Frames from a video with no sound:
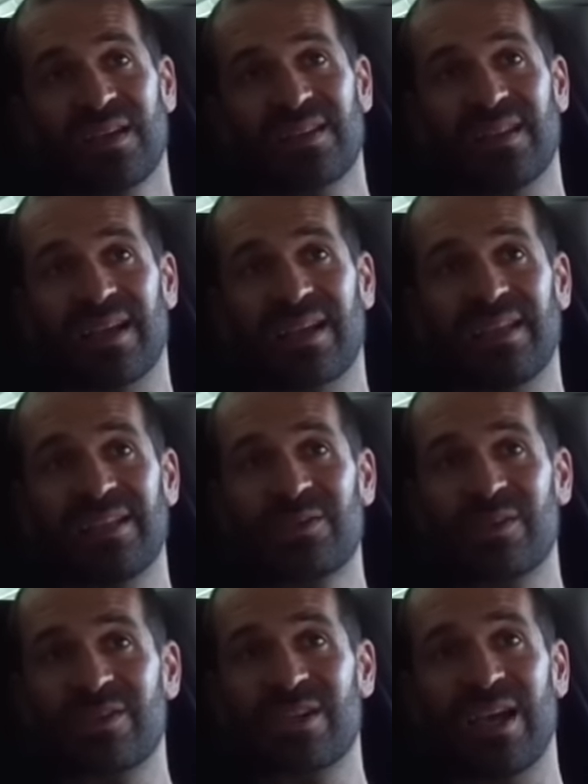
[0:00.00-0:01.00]
clocking
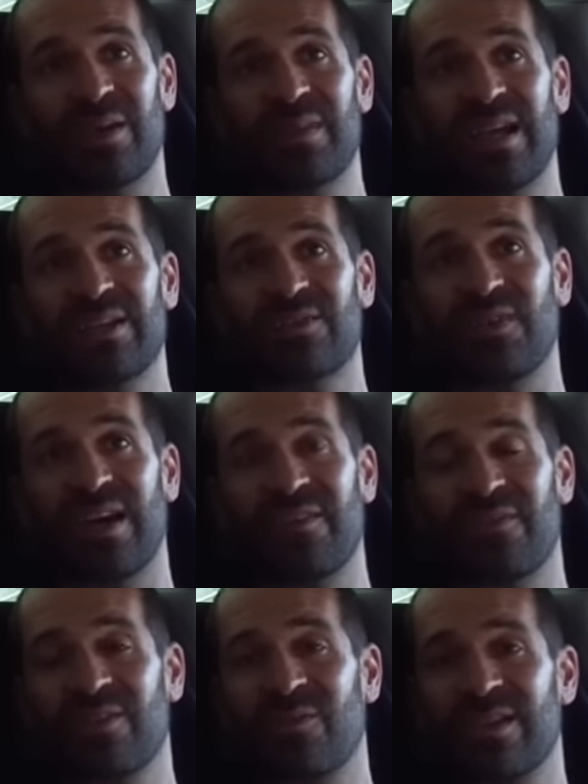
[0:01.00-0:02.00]
into a job 9 to
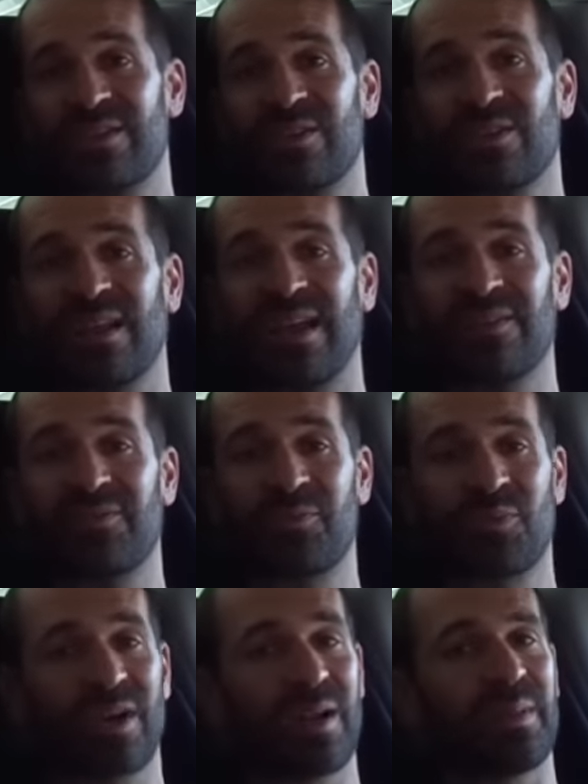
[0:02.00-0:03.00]
5 for the rest of your life
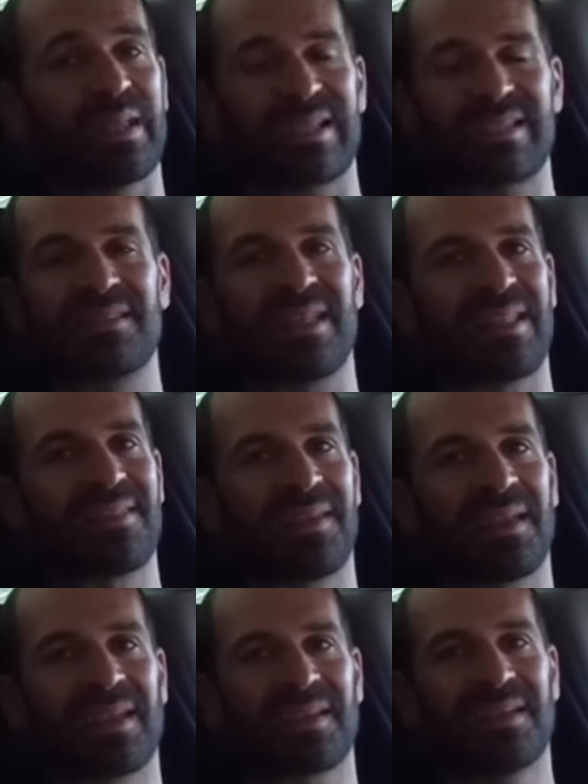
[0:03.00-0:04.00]
probably isn't that
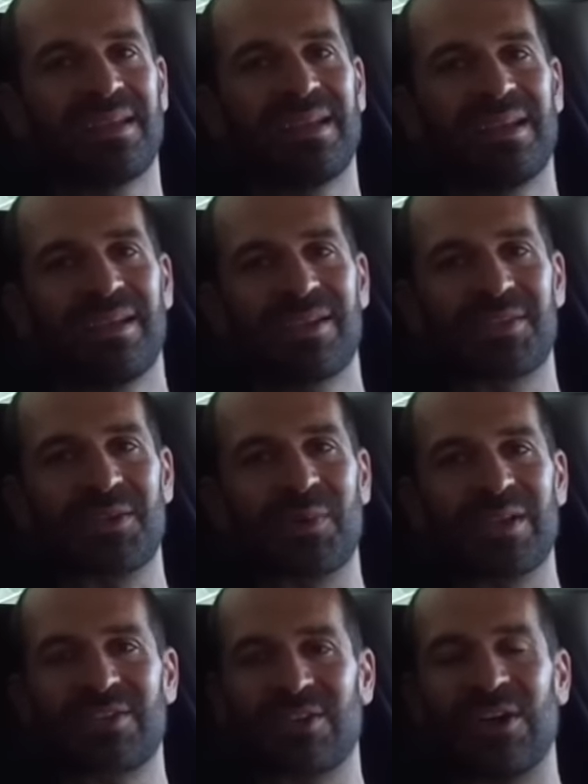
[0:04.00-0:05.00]
thing. So
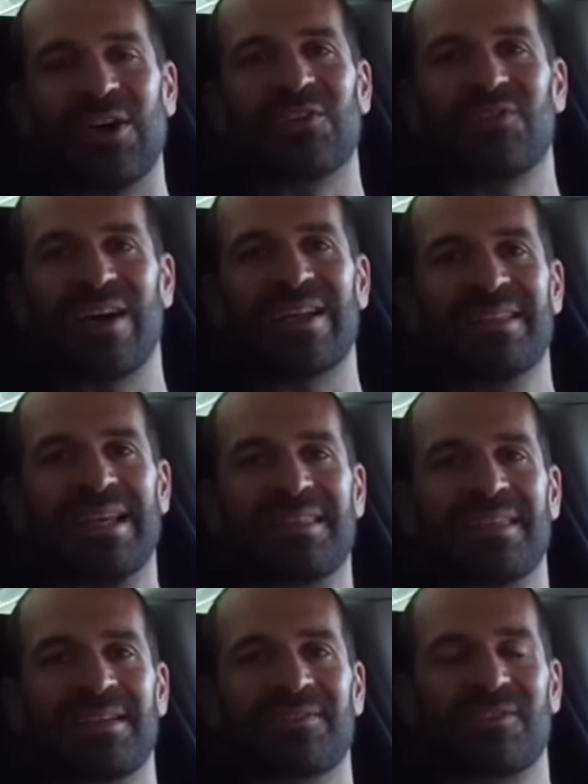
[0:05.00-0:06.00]
we should all find
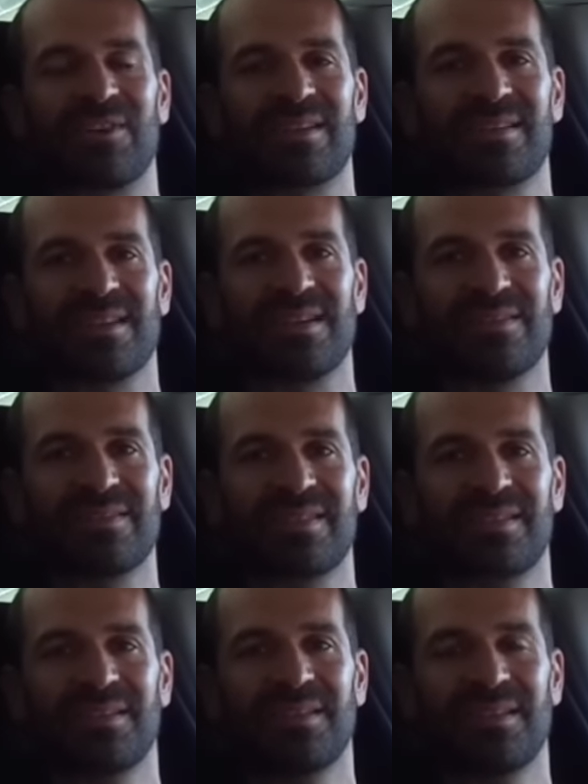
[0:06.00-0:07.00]
that thing for
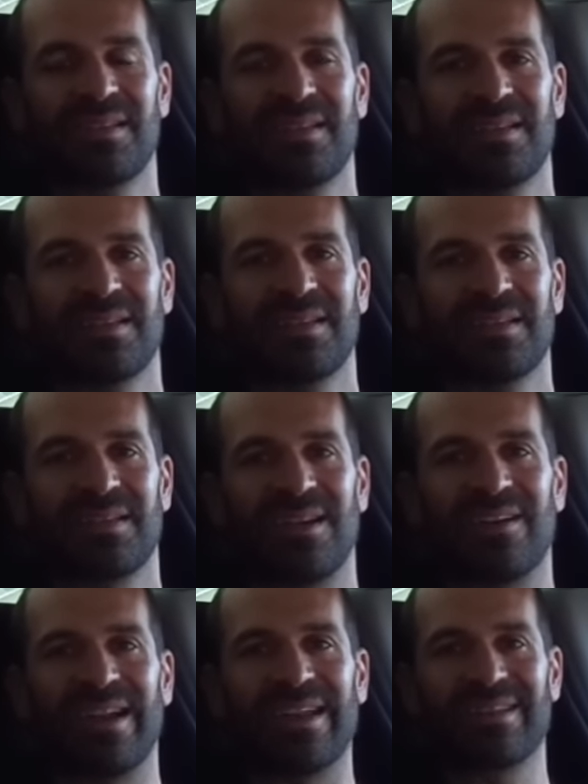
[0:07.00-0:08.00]
ourselves.
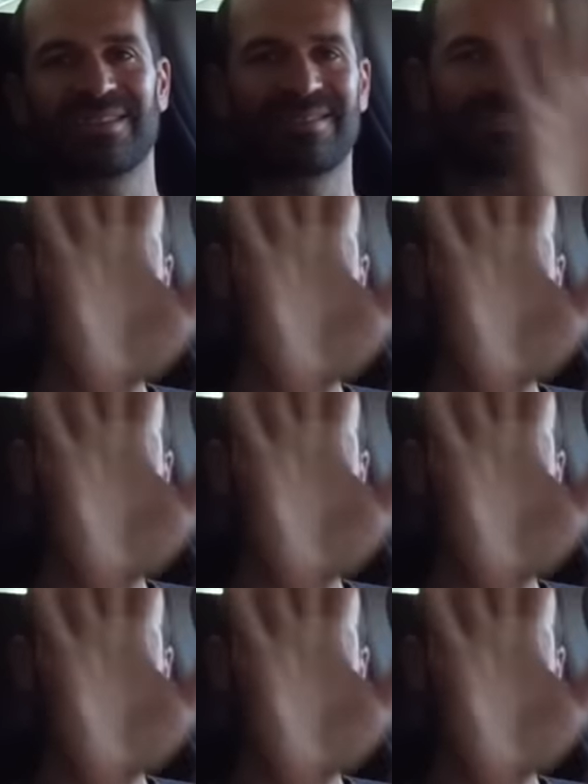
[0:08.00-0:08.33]
All right.